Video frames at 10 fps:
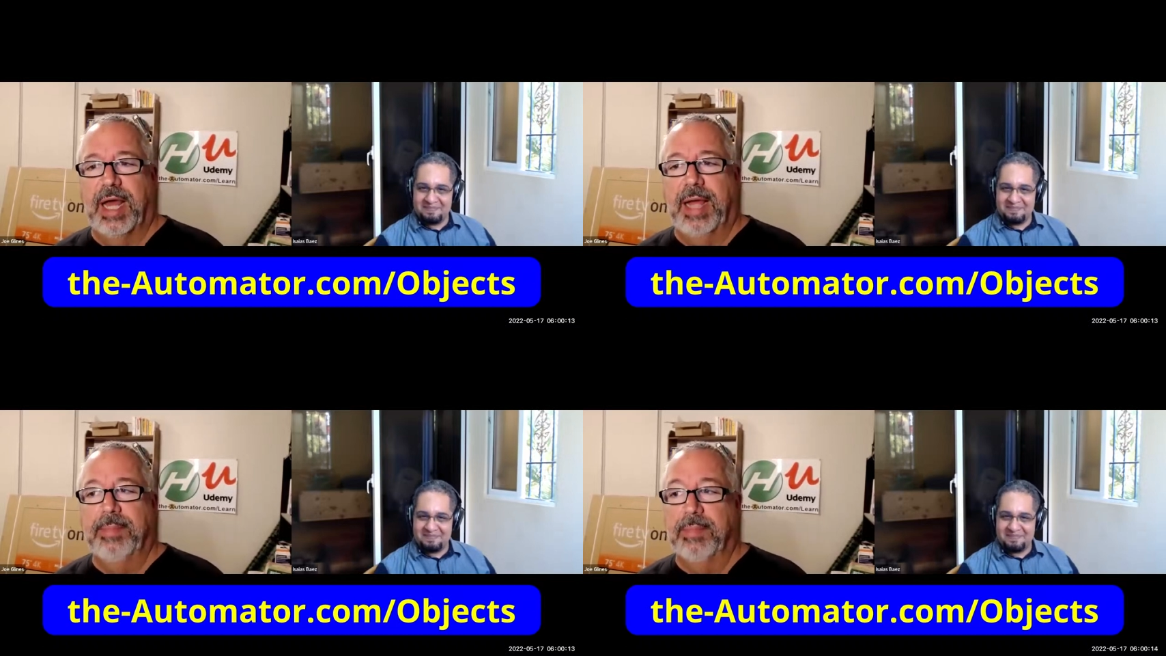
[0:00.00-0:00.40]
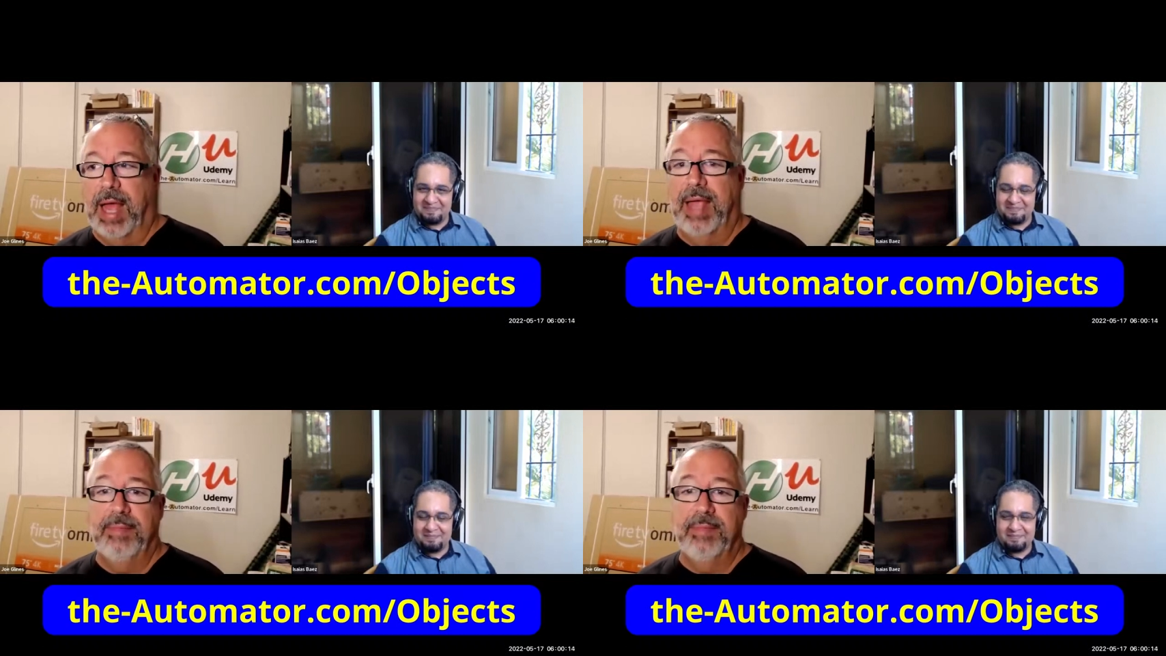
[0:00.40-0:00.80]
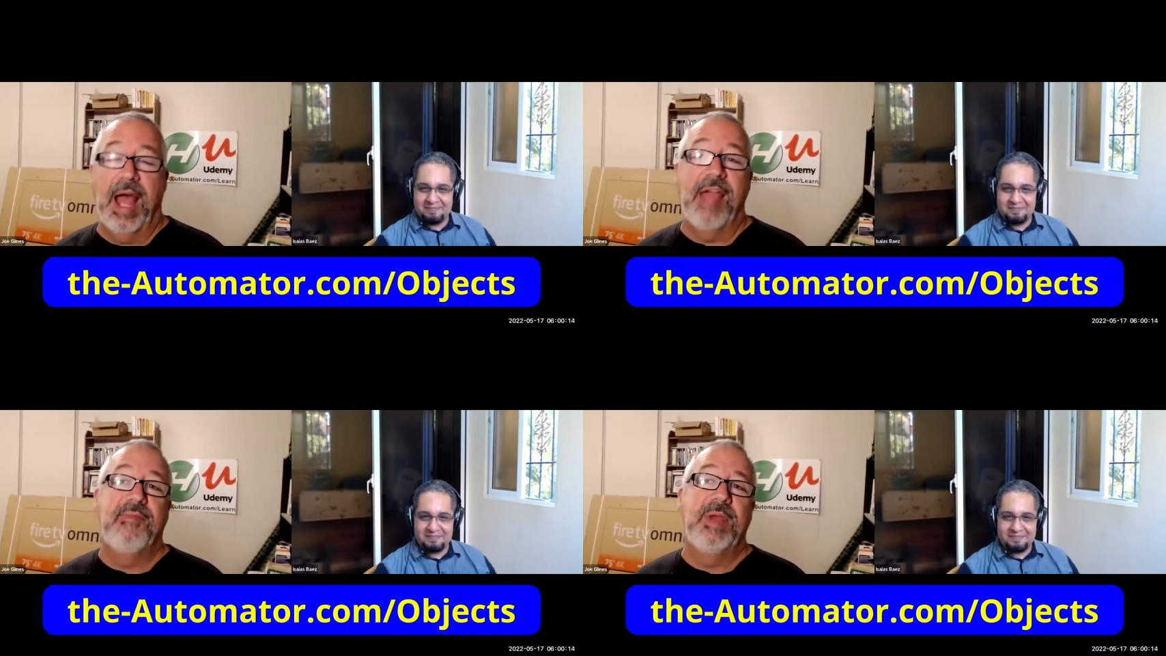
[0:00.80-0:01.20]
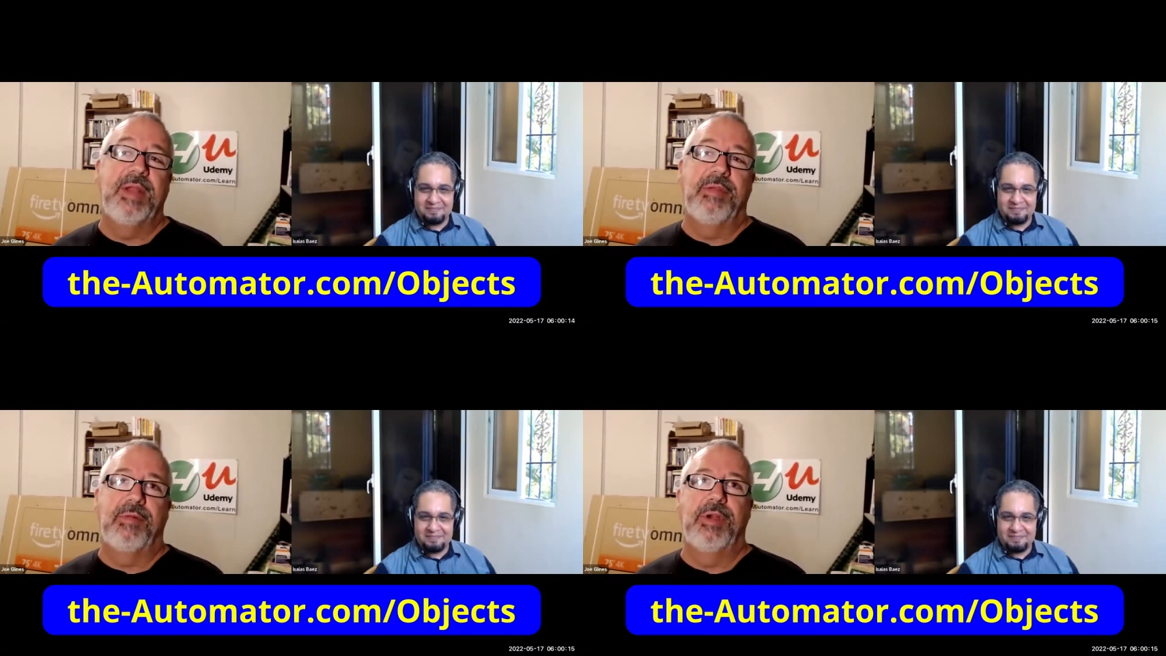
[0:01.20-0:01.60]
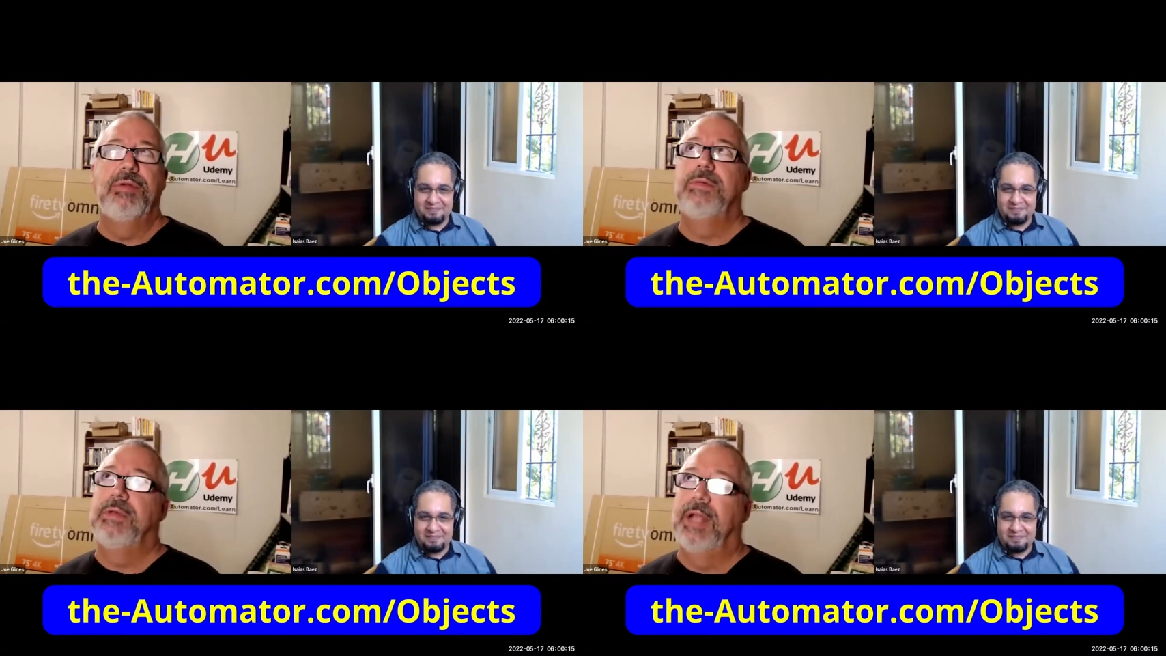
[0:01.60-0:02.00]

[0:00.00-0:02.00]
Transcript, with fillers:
Speaker 1: I've been through